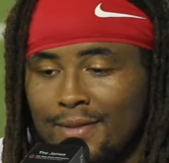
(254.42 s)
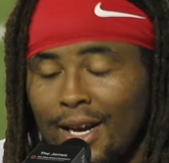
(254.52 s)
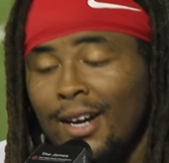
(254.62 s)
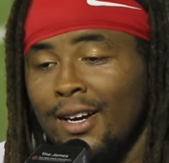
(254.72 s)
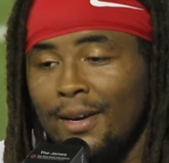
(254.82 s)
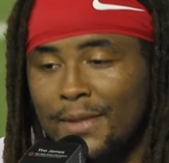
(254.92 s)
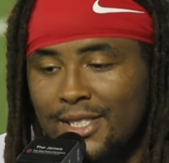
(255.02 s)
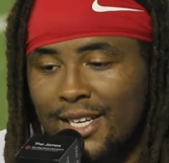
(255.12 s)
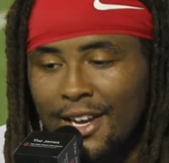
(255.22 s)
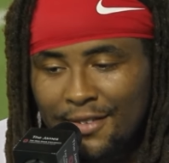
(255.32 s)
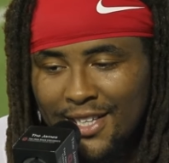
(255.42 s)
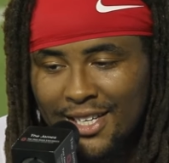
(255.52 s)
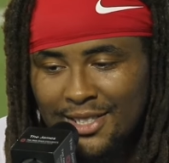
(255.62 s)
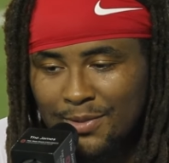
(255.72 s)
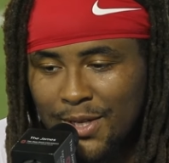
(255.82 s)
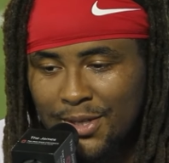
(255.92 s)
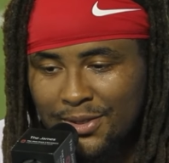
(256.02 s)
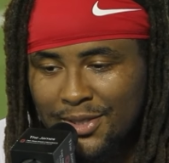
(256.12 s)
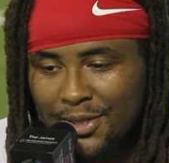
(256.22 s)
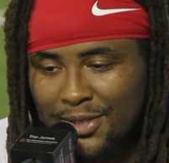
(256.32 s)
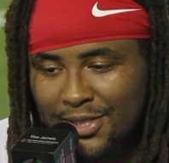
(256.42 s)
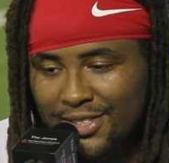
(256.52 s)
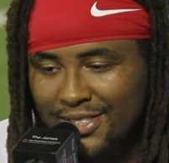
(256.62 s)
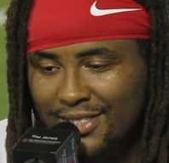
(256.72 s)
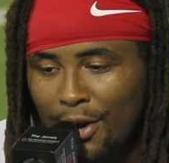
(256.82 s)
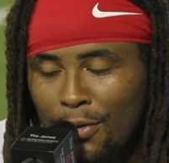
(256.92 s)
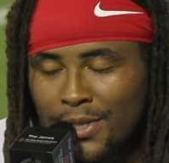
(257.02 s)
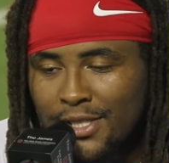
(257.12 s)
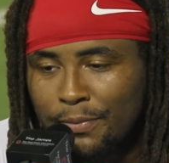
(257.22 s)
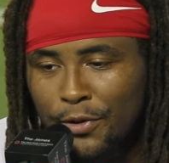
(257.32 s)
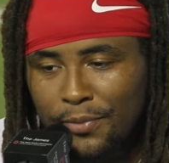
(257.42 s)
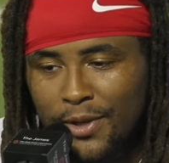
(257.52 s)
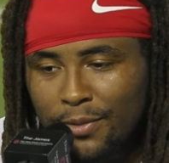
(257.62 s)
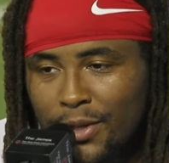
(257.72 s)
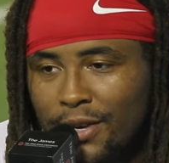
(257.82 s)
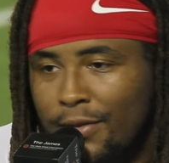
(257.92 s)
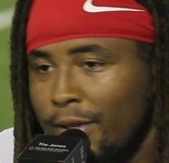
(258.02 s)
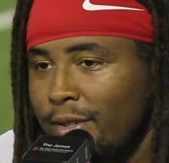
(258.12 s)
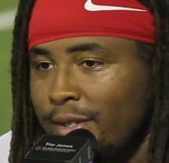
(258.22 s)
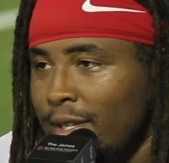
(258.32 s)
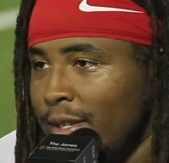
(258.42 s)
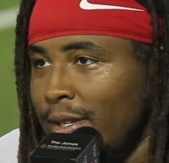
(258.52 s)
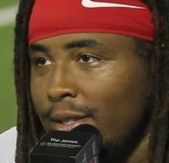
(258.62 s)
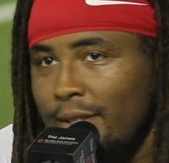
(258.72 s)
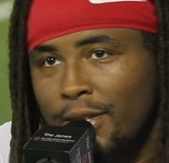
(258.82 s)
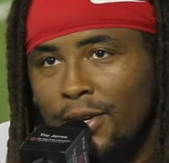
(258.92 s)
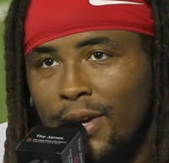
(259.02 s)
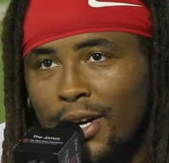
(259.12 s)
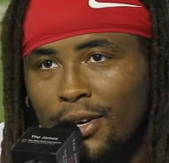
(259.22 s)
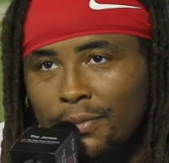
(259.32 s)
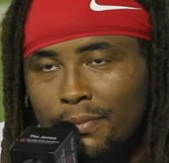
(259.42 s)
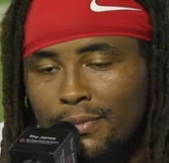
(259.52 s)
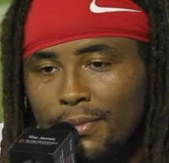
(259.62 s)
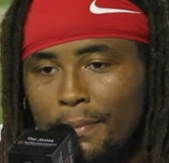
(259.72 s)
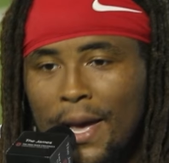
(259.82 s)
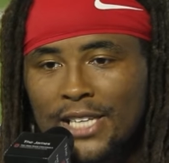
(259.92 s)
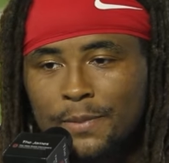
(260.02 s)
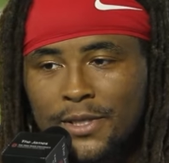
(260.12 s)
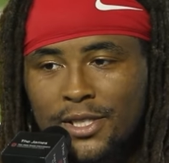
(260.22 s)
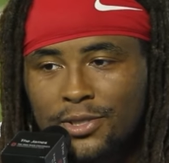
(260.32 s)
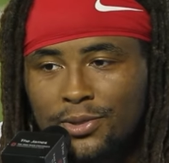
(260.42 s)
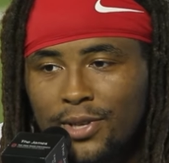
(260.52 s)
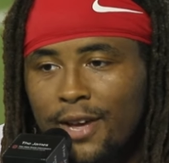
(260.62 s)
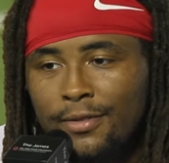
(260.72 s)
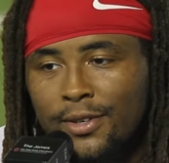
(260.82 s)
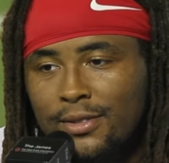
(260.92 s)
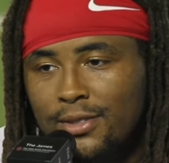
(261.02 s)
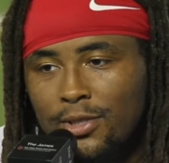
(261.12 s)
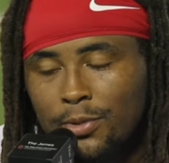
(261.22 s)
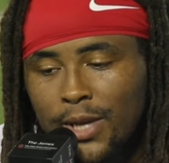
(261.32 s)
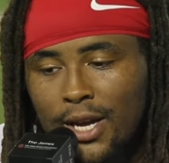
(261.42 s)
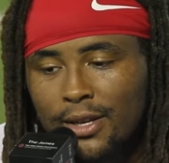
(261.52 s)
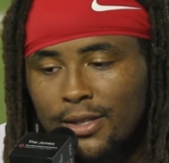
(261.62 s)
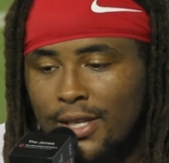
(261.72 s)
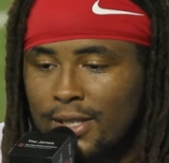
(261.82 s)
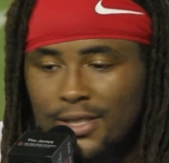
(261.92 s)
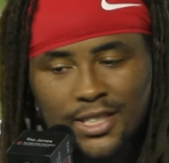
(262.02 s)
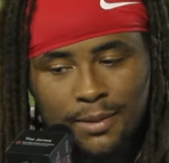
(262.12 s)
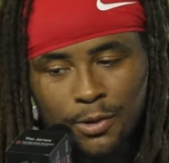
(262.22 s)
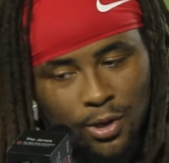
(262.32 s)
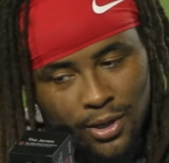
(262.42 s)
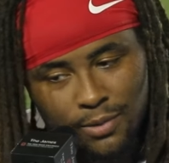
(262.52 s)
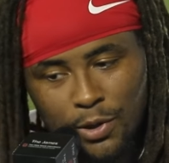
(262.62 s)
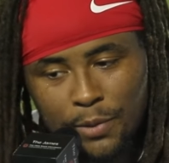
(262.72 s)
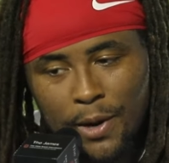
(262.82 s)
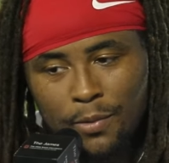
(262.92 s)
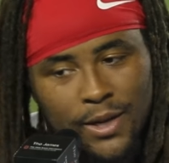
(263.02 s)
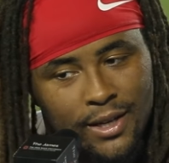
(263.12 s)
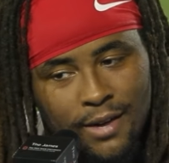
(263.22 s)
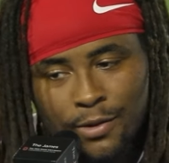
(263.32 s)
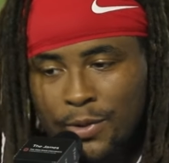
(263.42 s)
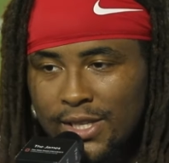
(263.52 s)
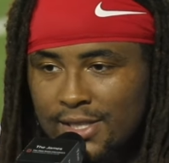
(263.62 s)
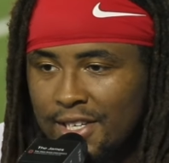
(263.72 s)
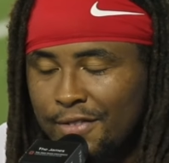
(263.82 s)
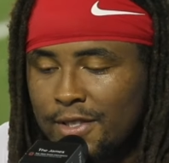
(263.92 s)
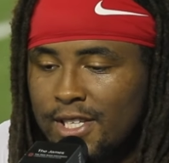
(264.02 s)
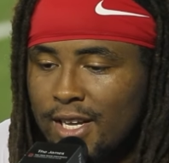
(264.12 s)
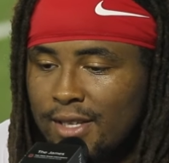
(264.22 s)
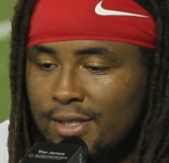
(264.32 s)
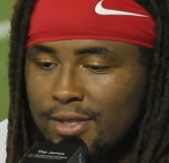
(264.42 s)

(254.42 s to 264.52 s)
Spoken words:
I'm going to say everything as well. You know, there's always improvement. We're never, you know, at our max potential ever. So we got to just keep growing week by week. Every week is a different challenge.